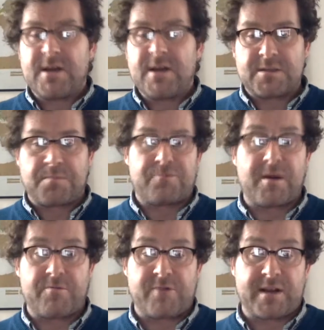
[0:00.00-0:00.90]
some
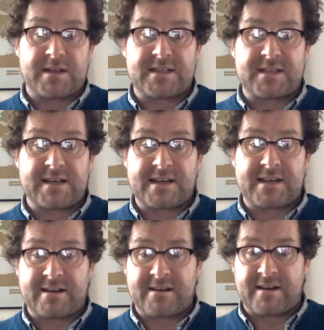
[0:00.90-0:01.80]
prime real estate
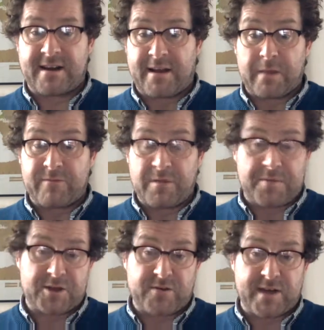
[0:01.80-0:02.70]
in a in a lovely
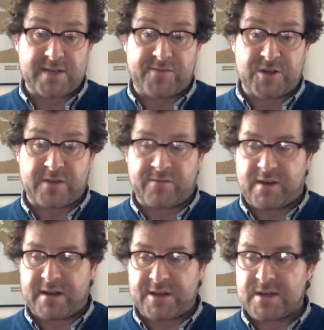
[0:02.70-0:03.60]
picturesque fishing
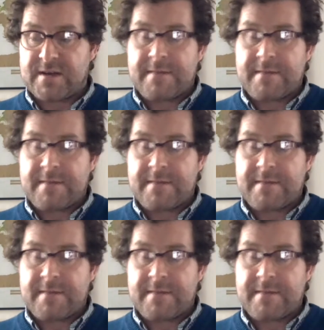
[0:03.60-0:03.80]
village.